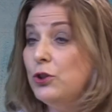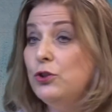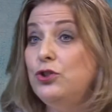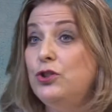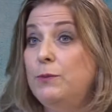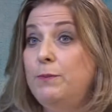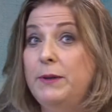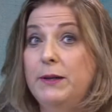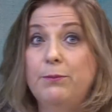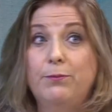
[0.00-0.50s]
you
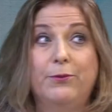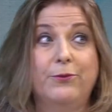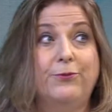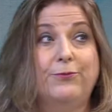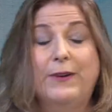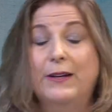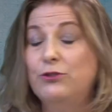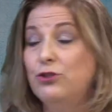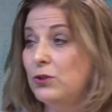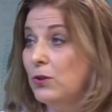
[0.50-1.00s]
should be a
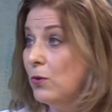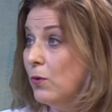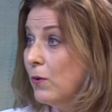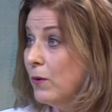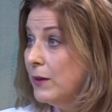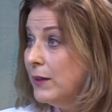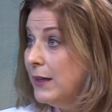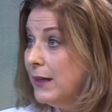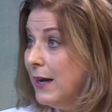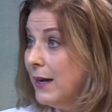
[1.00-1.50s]
professional
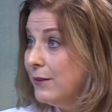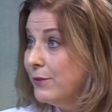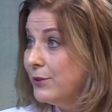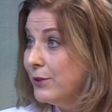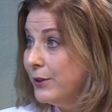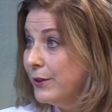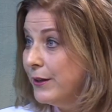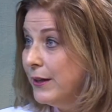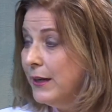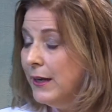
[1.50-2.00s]

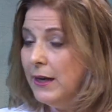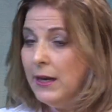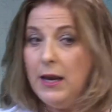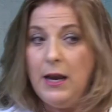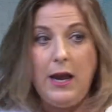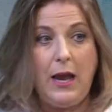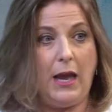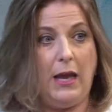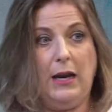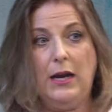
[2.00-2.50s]
organizer.
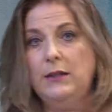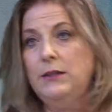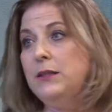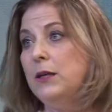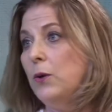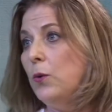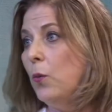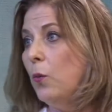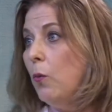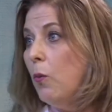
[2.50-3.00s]
And I
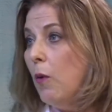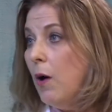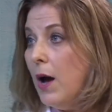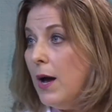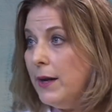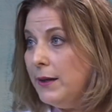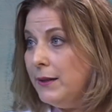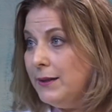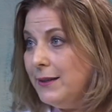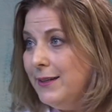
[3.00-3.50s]
said,
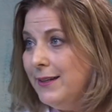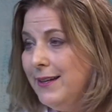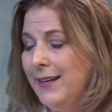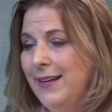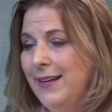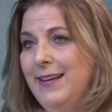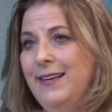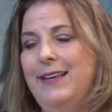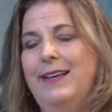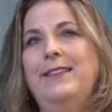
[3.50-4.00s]
what?
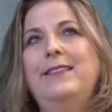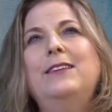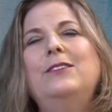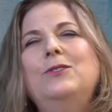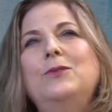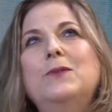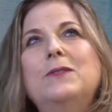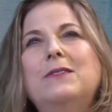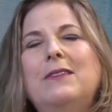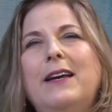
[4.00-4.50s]
And
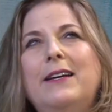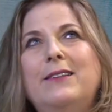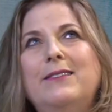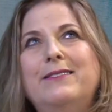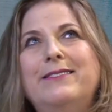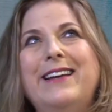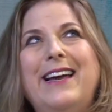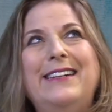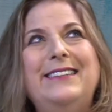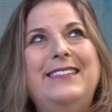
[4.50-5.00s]
this was like
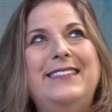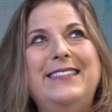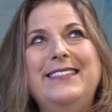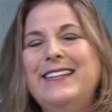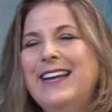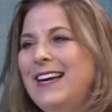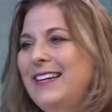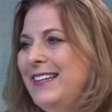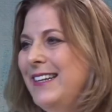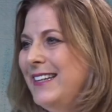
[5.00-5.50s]
nineteen
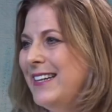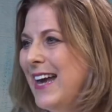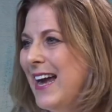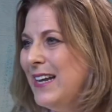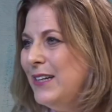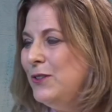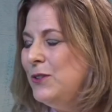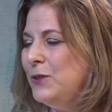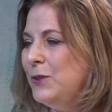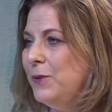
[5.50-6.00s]

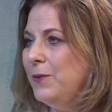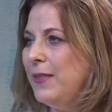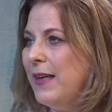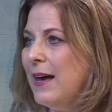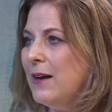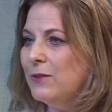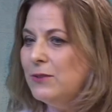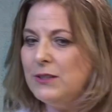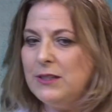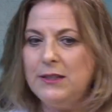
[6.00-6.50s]
ninety-nine, two
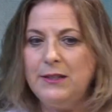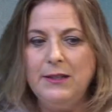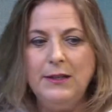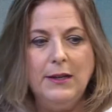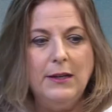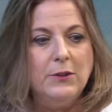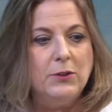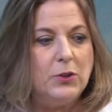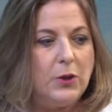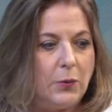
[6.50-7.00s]
thousand.
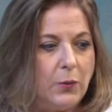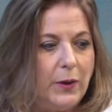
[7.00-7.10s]
So